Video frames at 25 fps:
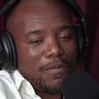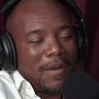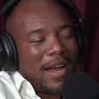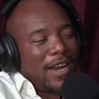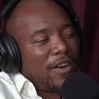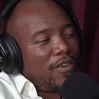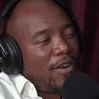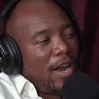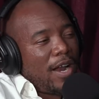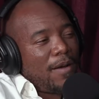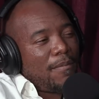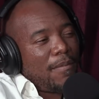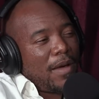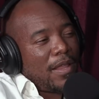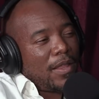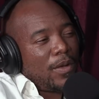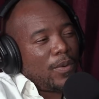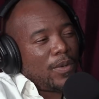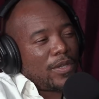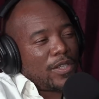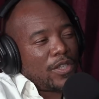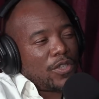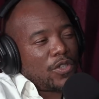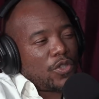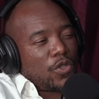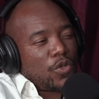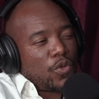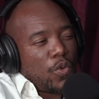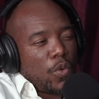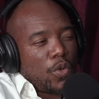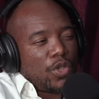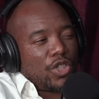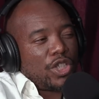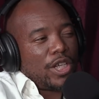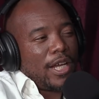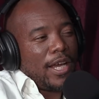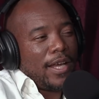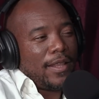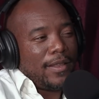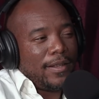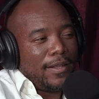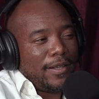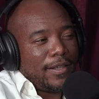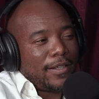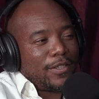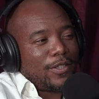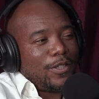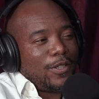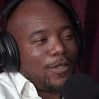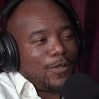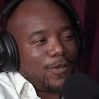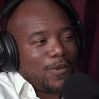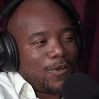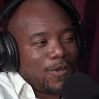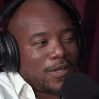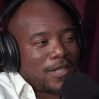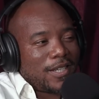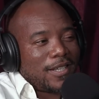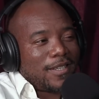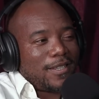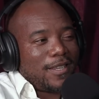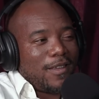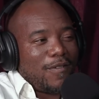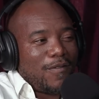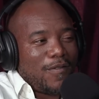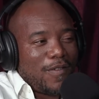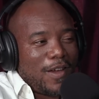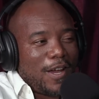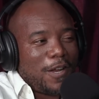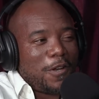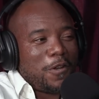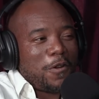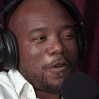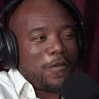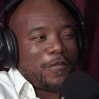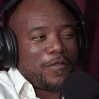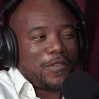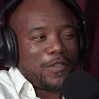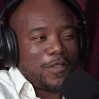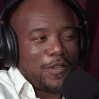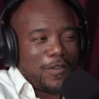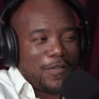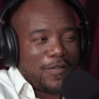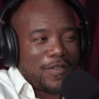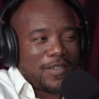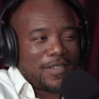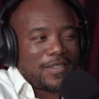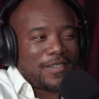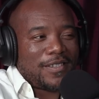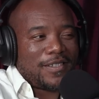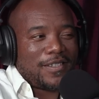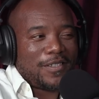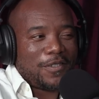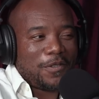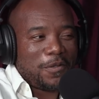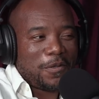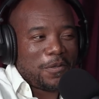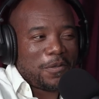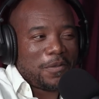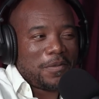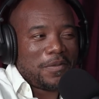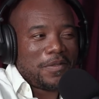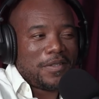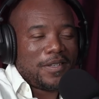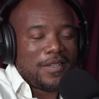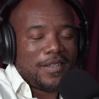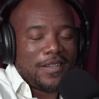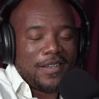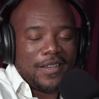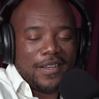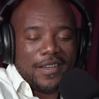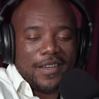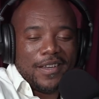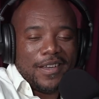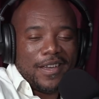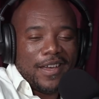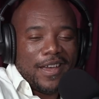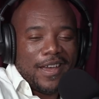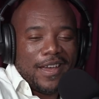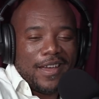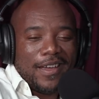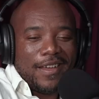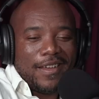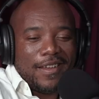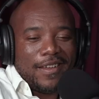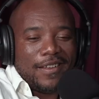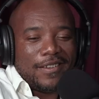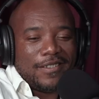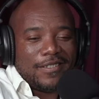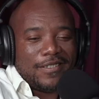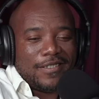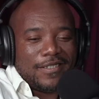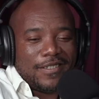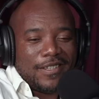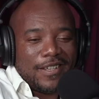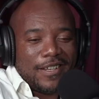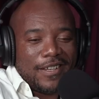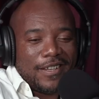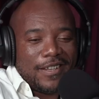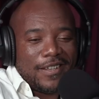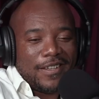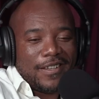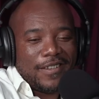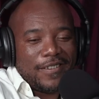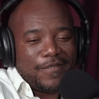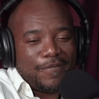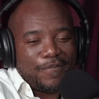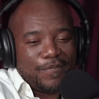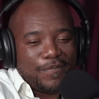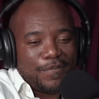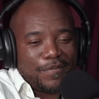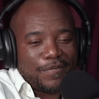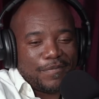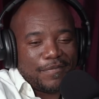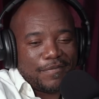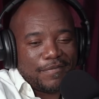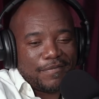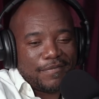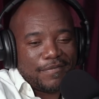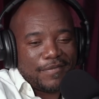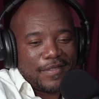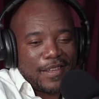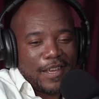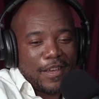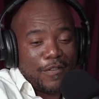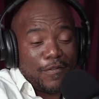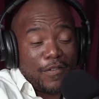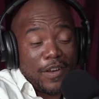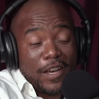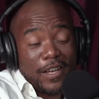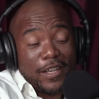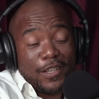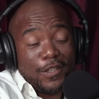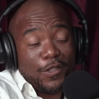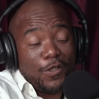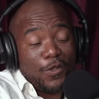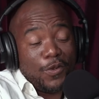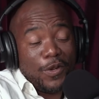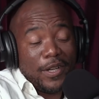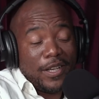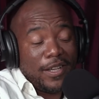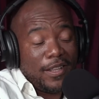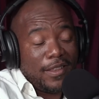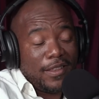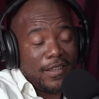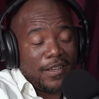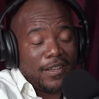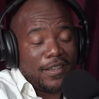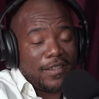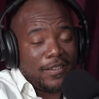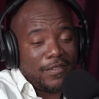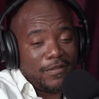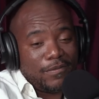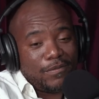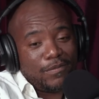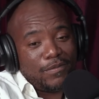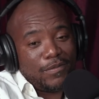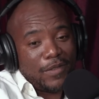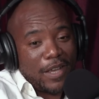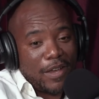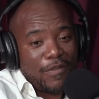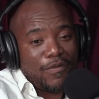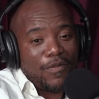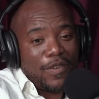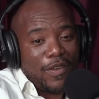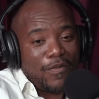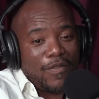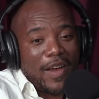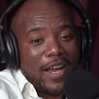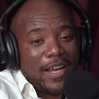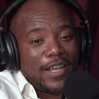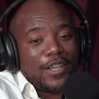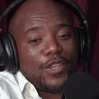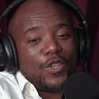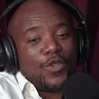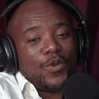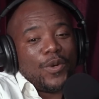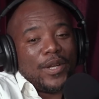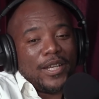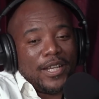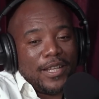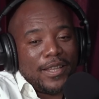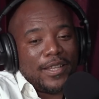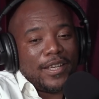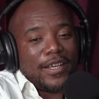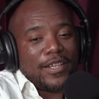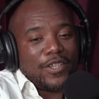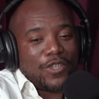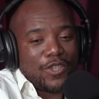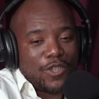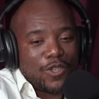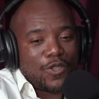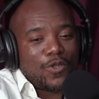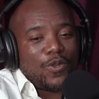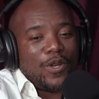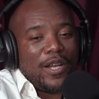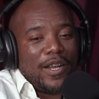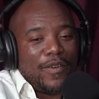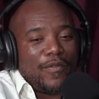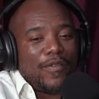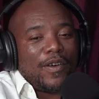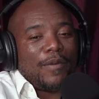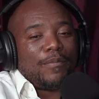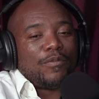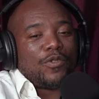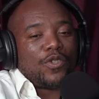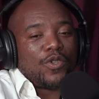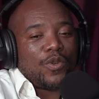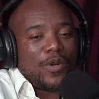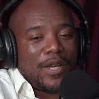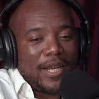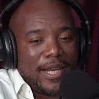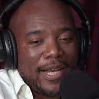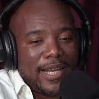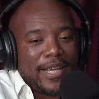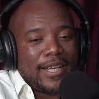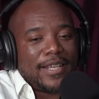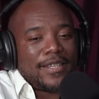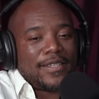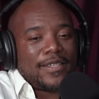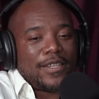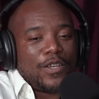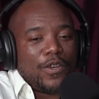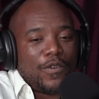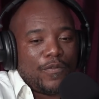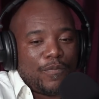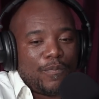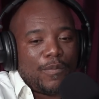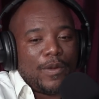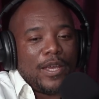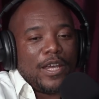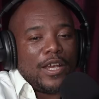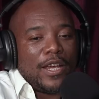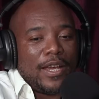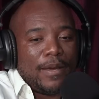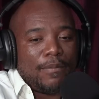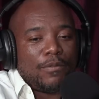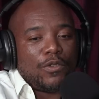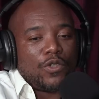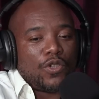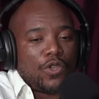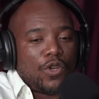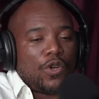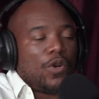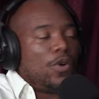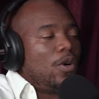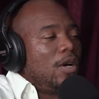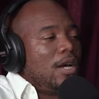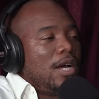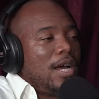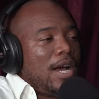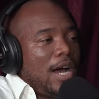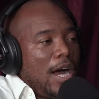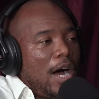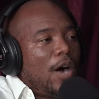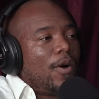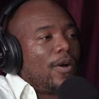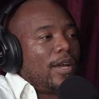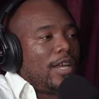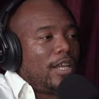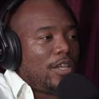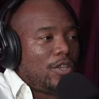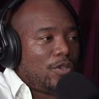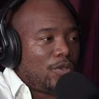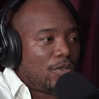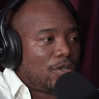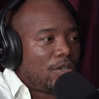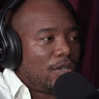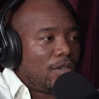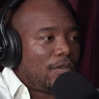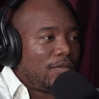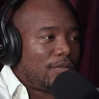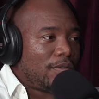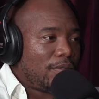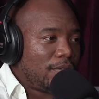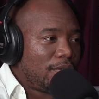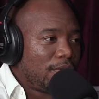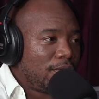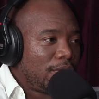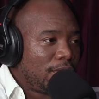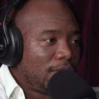My grandmother was a staunch Catholic. She taught us the value of service, you know. And if I can do anything, if I can do anything, it's just to live up to a legacy of being able to go, how can you serve?